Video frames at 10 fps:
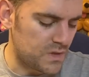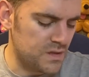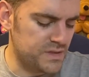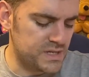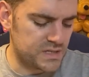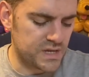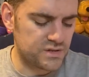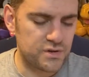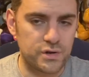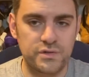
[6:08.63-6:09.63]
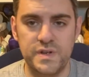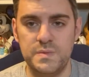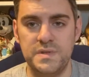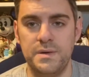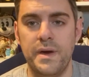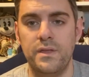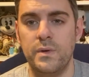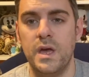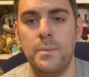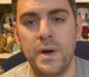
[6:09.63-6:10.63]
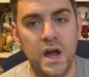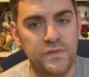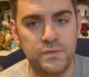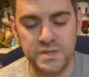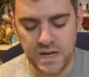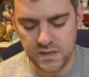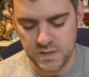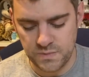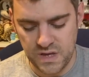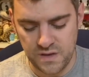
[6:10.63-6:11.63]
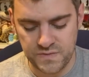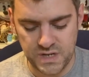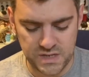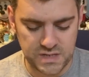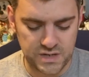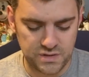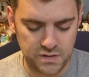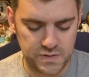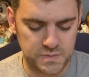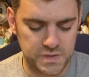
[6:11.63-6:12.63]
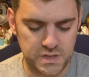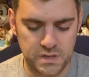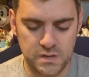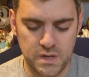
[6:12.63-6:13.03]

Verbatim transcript: These things are non-Christmassy, by the way. Apart from Sally's gift, it is actually Christmassy.